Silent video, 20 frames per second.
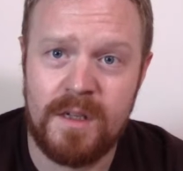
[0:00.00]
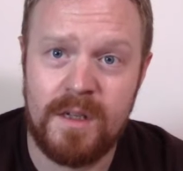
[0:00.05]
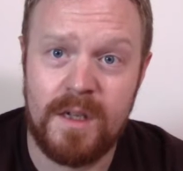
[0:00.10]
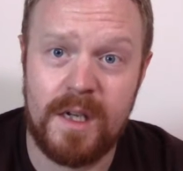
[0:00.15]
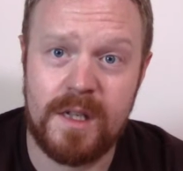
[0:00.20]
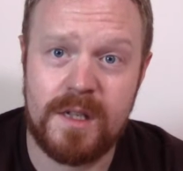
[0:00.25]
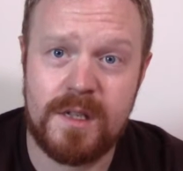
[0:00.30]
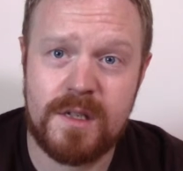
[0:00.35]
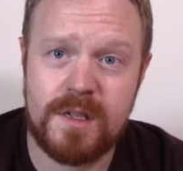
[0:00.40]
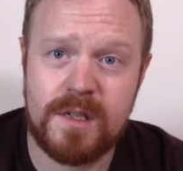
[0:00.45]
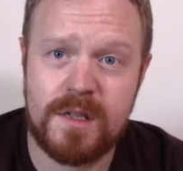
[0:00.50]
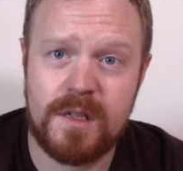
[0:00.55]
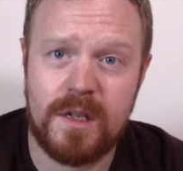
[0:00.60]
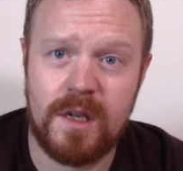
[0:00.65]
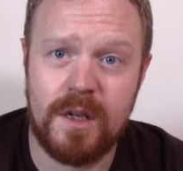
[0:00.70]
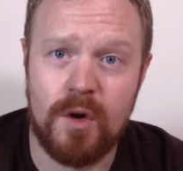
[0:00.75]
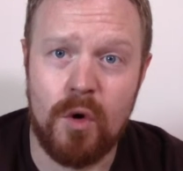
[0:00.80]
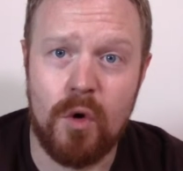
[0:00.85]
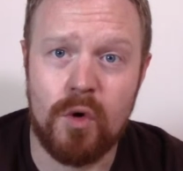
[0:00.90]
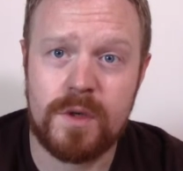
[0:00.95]
it's
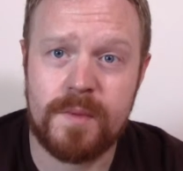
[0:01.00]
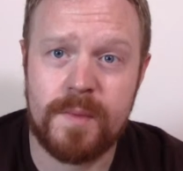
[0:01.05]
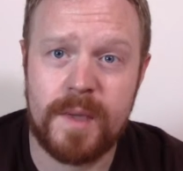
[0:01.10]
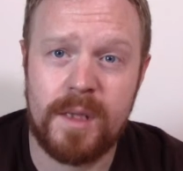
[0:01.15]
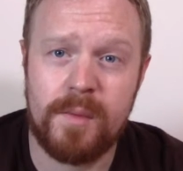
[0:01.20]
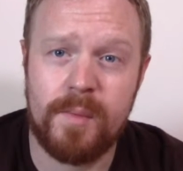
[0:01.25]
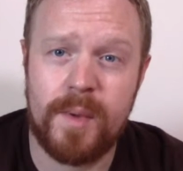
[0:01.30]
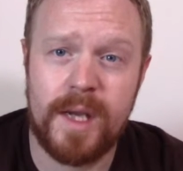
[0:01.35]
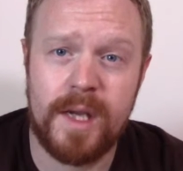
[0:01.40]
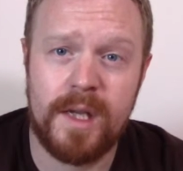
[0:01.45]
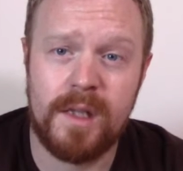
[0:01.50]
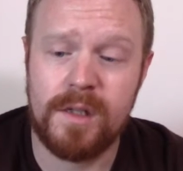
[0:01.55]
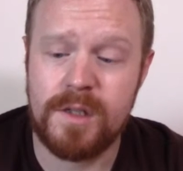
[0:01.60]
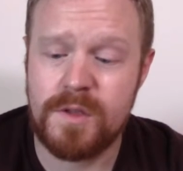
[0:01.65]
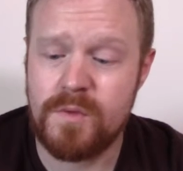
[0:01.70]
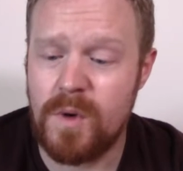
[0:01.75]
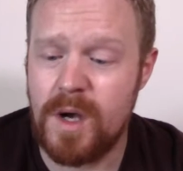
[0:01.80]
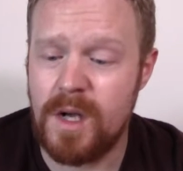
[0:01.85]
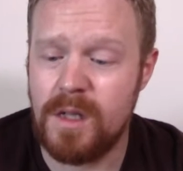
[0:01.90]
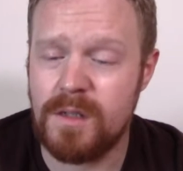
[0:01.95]
an oatmeal pale
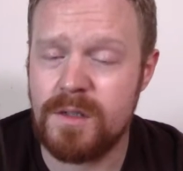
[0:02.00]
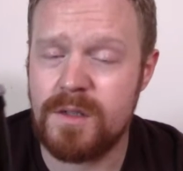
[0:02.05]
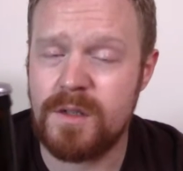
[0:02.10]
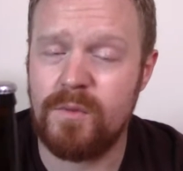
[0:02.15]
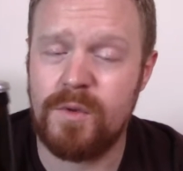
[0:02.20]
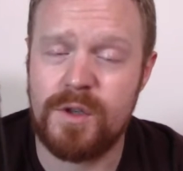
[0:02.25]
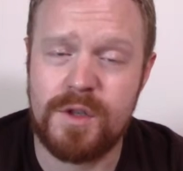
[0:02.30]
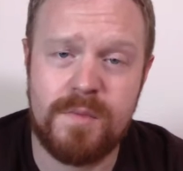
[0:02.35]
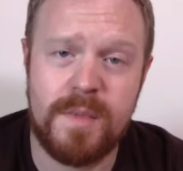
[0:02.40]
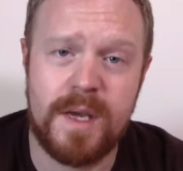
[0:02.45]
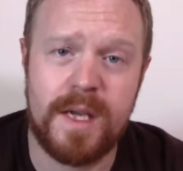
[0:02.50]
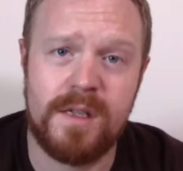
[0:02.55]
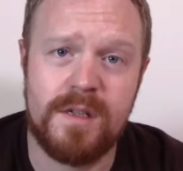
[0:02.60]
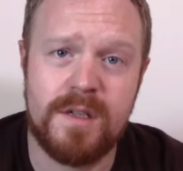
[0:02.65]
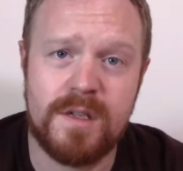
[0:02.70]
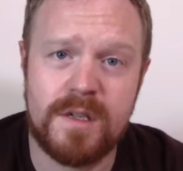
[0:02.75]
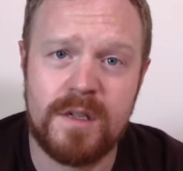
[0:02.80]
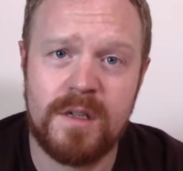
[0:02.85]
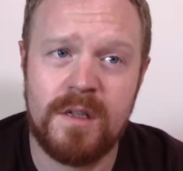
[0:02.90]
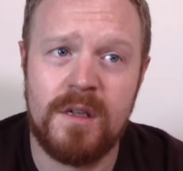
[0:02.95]
as well, so which
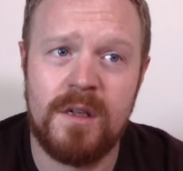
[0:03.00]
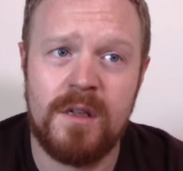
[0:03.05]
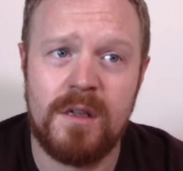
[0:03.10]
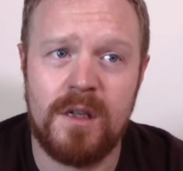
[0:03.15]
means,